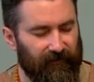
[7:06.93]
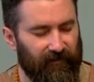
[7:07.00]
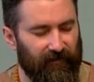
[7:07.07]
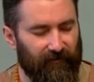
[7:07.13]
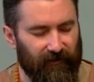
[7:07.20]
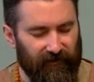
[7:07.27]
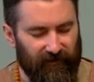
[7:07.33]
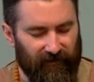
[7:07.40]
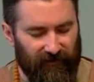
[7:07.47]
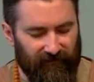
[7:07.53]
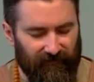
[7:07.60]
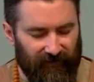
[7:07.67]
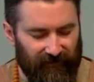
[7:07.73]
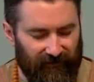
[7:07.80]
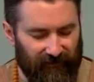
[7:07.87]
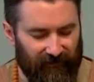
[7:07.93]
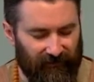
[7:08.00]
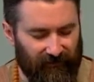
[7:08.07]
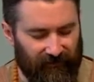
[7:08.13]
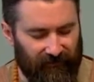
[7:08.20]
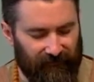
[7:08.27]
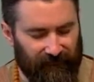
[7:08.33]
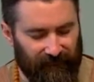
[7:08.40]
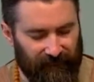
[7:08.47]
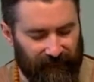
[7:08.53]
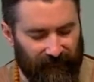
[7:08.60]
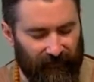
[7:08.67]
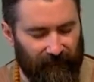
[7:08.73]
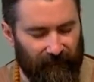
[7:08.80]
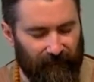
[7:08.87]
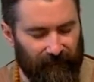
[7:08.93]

So Murshid is making a